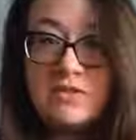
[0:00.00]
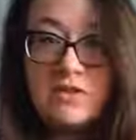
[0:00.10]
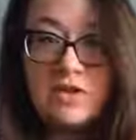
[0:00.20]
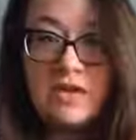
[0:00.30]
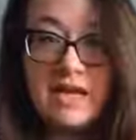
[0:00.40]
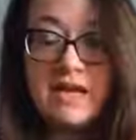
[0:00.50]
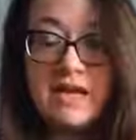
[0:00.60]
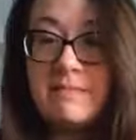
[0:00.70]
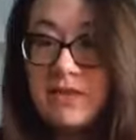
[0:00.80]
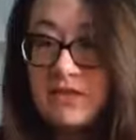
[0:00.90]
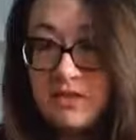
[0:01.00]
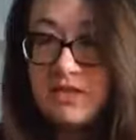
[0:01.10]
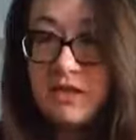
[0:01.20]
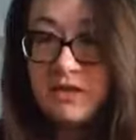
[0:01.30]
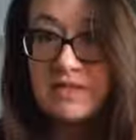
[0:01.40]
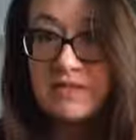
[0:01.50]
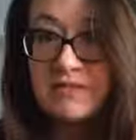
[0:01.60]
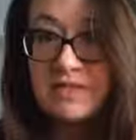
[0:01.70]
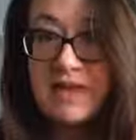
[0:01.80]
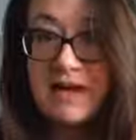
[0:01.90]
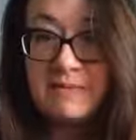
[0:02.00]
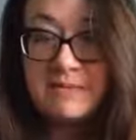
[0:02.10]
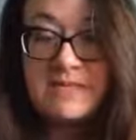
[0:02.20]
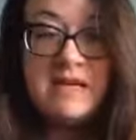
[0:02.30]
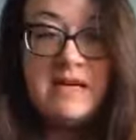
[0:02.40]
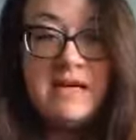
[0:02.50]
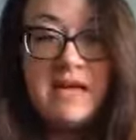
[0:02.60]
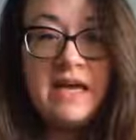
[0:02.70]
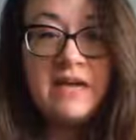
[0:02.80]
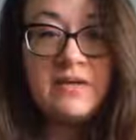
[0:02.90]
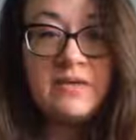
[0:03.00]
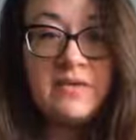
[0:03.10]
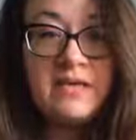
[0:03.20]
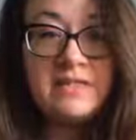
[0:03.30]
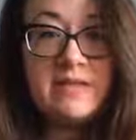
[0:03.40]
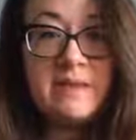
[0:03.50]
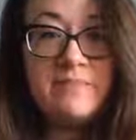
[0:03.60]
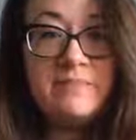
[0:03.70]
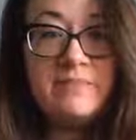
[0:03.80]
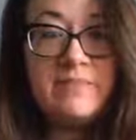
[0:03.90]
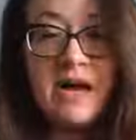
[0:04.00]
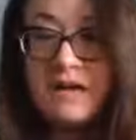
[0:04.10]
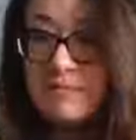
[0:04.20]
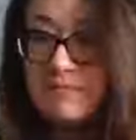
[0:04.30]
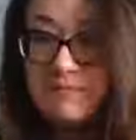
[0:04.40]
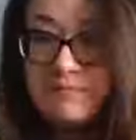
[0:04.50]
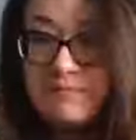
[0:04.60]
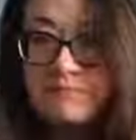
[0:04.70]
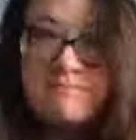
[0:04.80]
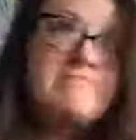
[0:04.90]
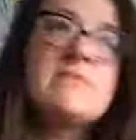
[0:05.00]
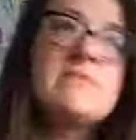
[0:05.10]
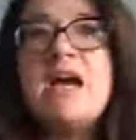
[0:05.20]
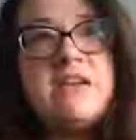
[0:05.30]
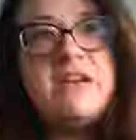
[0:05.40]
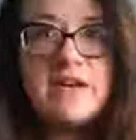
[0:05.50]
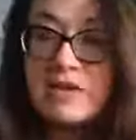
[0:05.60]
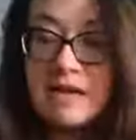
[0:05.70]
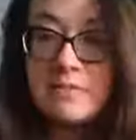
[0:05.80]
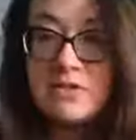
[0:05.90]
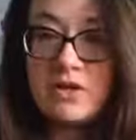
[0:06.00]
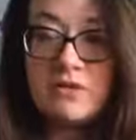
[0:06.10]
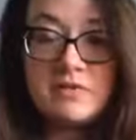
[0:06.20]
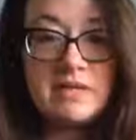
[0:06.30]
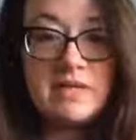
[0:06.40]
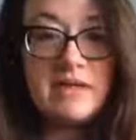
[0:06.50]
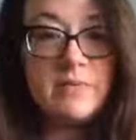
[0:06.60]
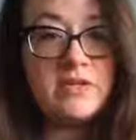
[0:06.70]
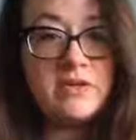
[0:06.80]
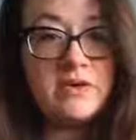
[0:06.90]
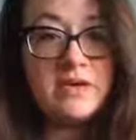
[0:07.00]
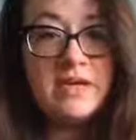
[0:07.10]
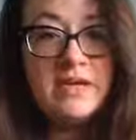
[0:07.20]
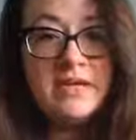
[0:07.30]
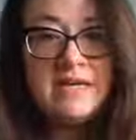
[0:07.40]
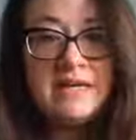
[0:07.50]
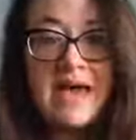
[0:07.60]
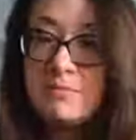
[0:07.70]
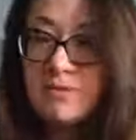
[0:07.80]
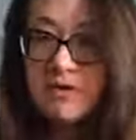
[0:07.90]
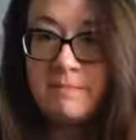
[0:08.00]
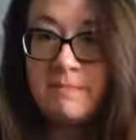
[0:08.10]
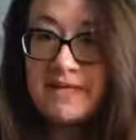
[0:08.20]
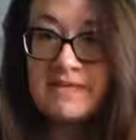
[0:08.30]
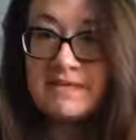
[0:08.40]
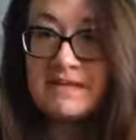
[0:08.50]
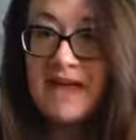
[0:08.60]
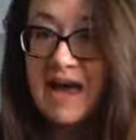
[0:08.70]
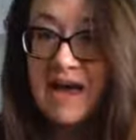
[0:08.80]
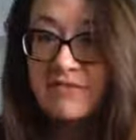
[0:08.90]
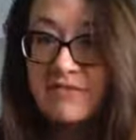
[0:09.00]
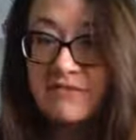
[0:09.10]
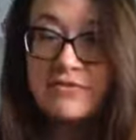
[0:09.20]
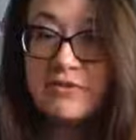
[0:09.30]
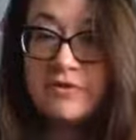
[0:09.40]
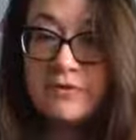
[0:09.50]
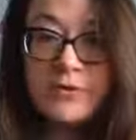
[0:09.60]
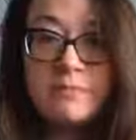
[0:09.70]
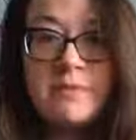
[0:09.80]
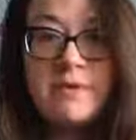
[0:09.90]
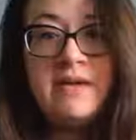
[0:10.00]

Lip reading: journey, and he mentioned the dog several times, including some adventurous episodes, like when the dog captured a bison calf for the group.